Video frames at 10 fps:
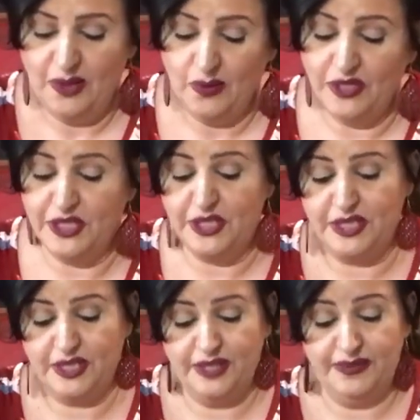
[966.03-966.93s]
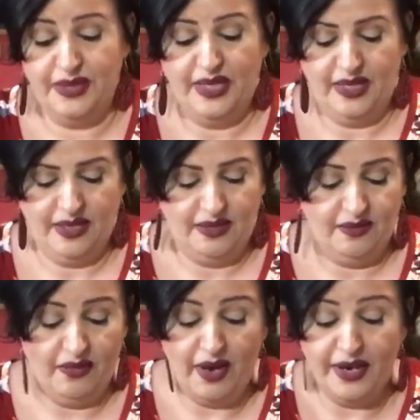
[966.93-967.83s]
which is
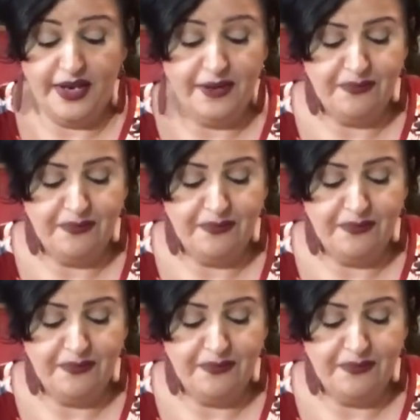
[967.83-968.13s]
fine.